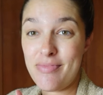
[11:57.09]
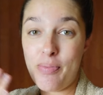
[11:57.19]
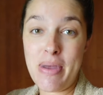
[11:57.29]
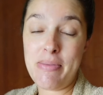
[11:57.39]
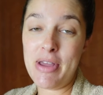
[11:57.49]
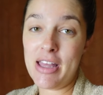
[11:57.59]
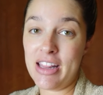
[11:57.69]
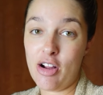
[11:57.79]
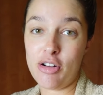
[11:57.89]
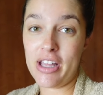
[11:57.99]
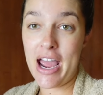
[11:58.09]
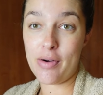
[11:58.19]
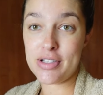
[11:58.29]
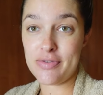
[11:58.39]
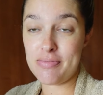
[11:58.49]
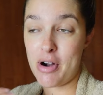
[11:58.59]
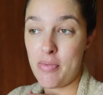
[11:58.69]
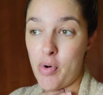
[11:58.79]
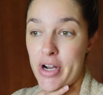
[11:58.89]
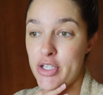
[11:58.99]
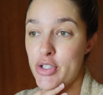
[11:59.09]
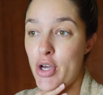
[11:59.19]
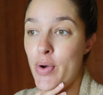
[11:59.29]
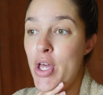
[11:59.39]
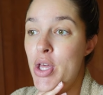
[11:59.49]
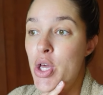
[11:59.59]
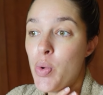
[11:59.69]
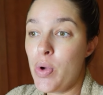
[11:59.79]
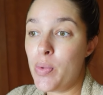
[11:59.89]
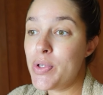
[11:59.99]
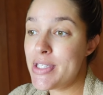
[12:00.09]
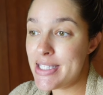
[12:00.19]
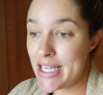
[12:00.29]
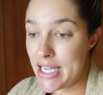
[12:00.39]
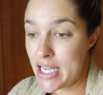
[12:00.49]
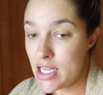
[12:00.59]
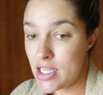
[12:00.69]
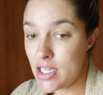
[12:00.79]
maybe in the early hours of tomorrow morning. So we will see.